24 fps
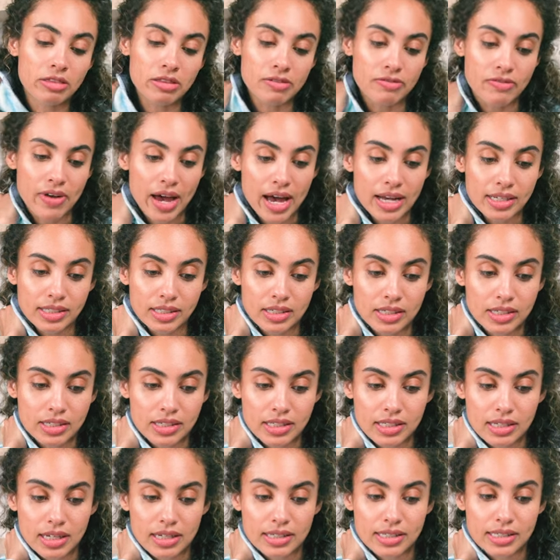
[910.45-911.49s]
out the
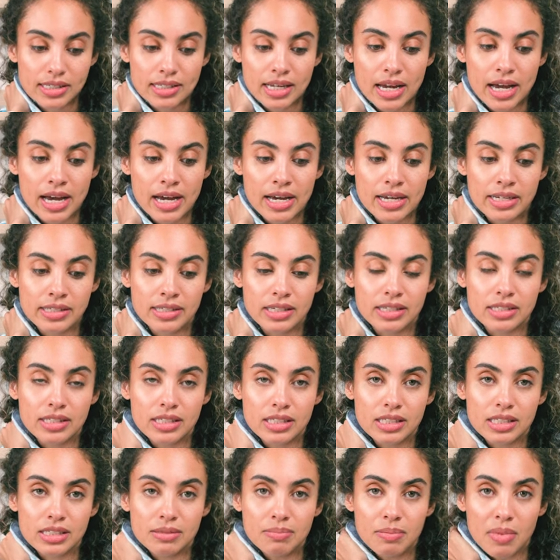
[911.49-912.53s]
fastest, a size
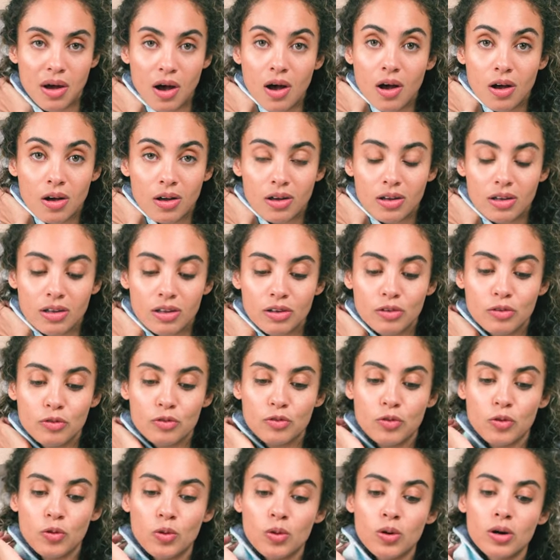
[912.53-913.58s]
small
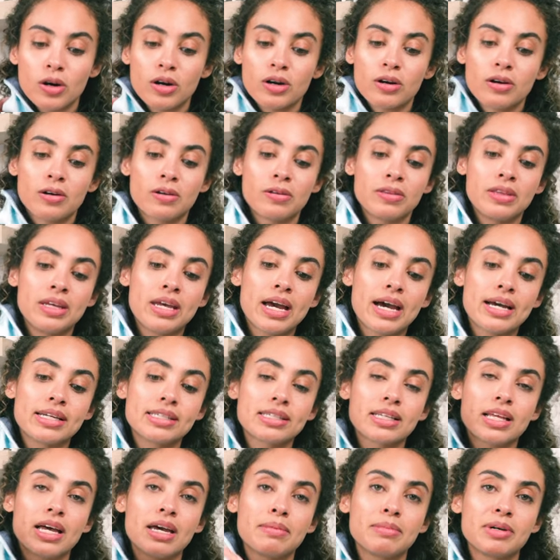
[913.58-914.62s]
for the
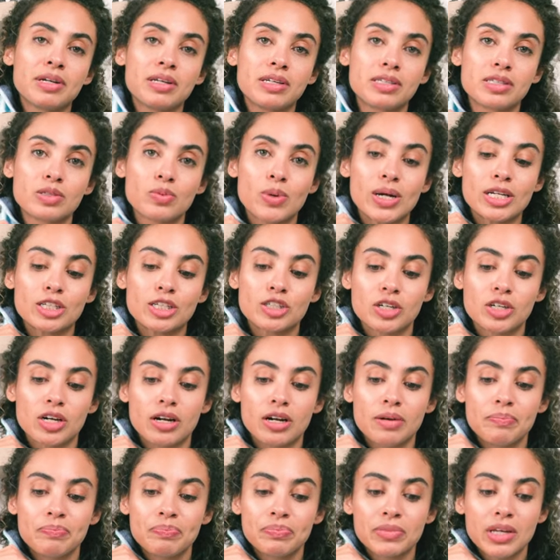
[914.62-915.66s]
Ice Climb hooded
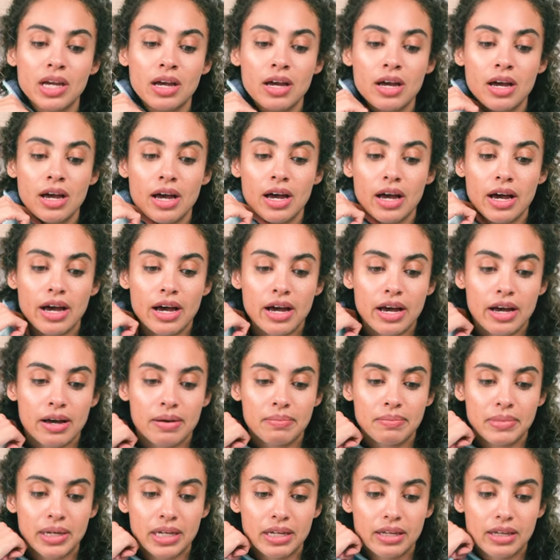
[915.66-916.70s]
sweatshirt.
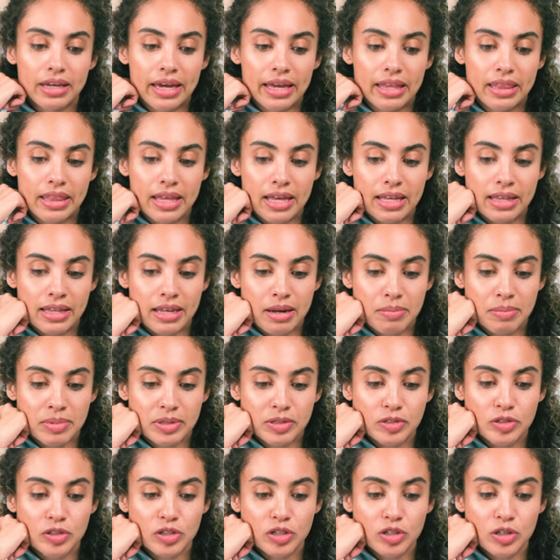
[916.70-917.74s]
And then
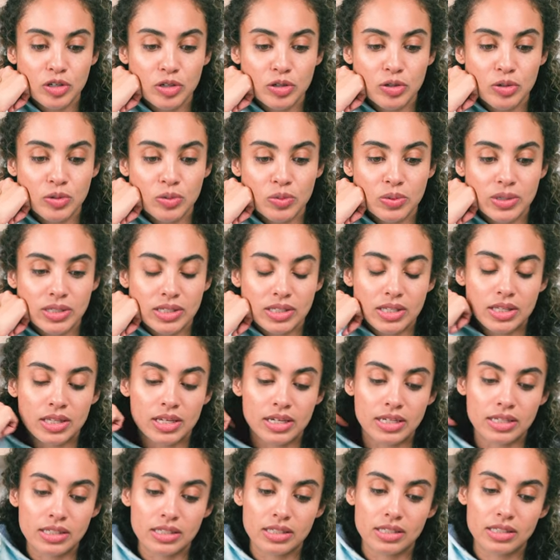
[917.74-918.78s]
number two was
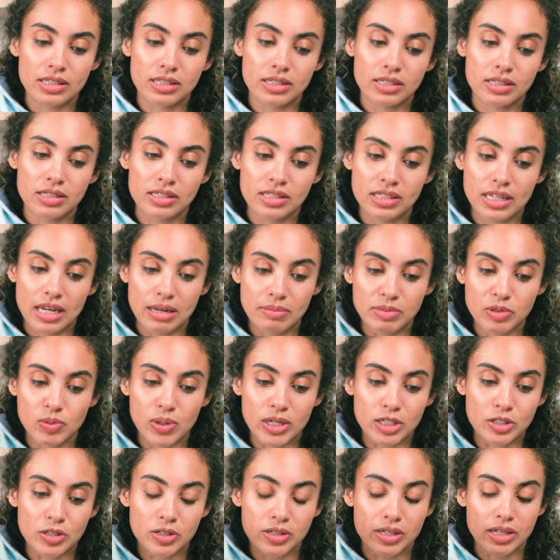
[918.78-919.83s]
this same
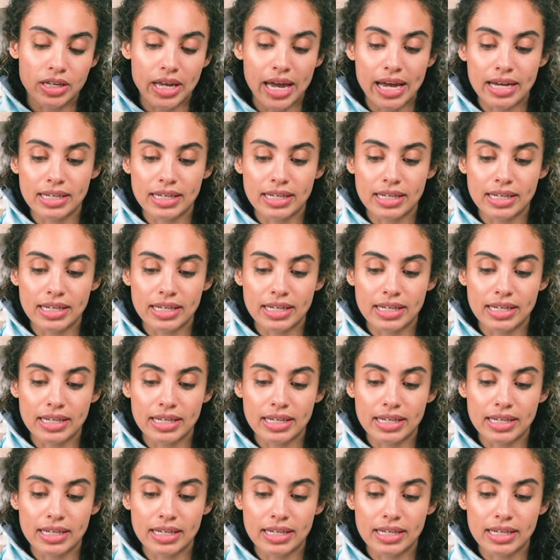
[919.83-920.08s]
sweatshirt in